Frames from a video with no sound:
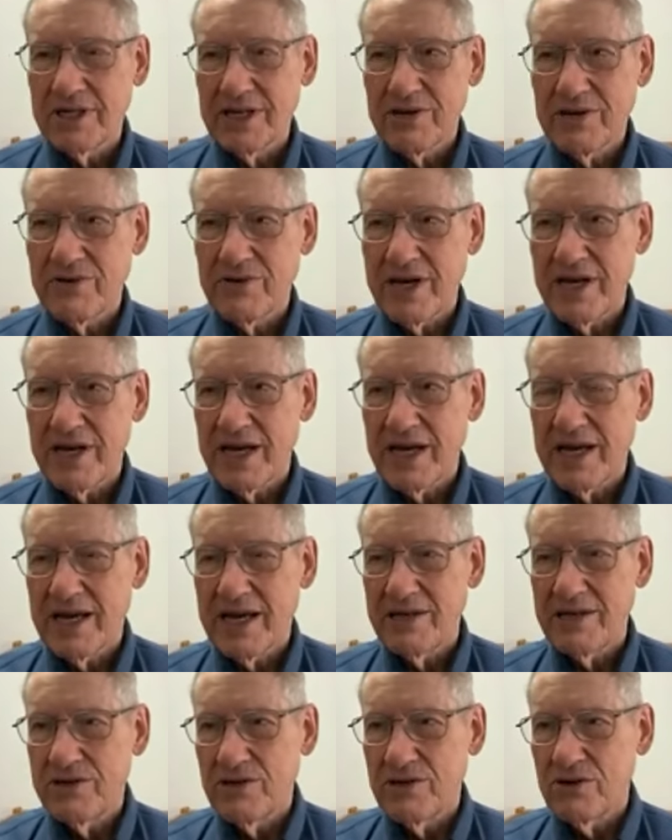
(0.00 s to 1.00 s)
Anyway, I
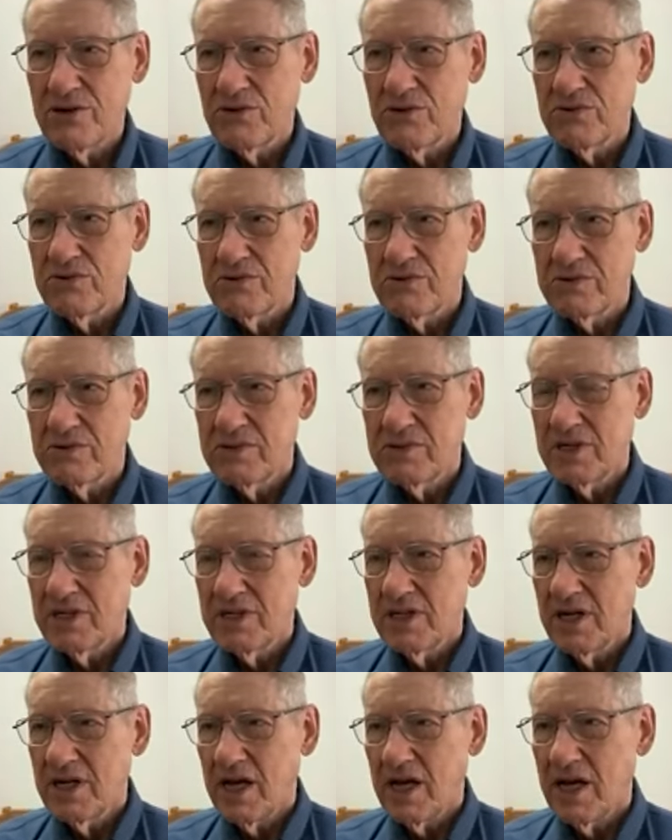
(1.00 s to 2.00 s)
had no
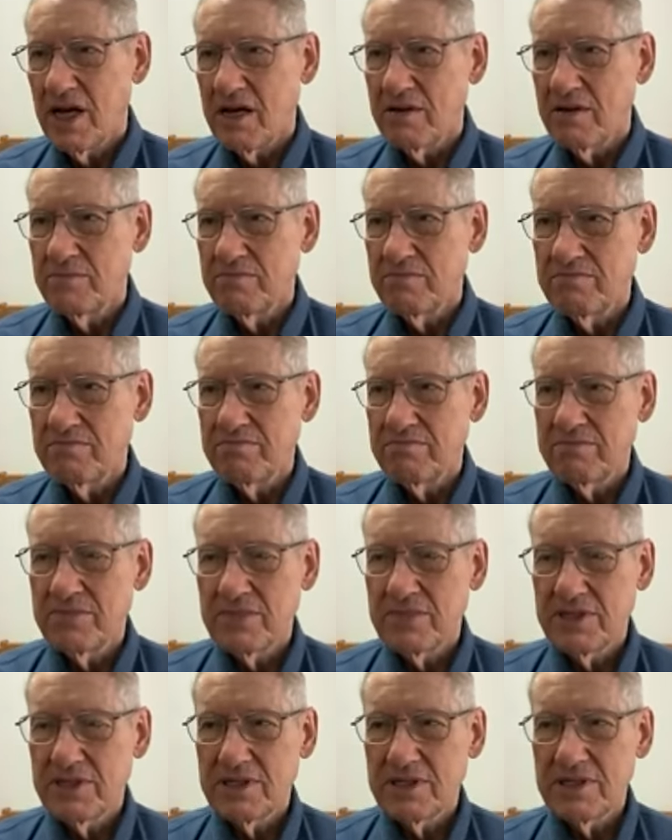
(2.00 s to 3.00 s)
um,
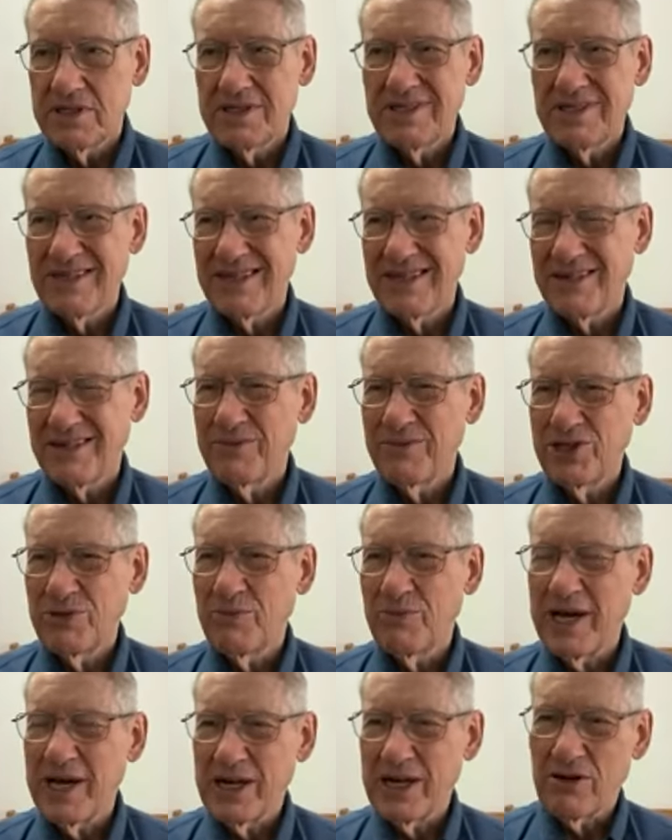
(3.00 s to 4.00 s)
uh, what
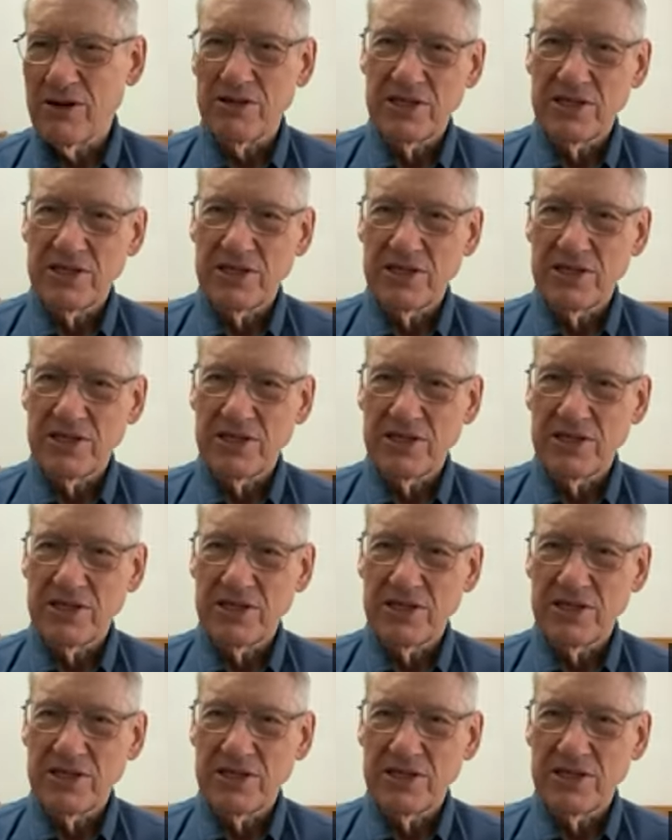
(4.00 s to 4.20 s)
you might call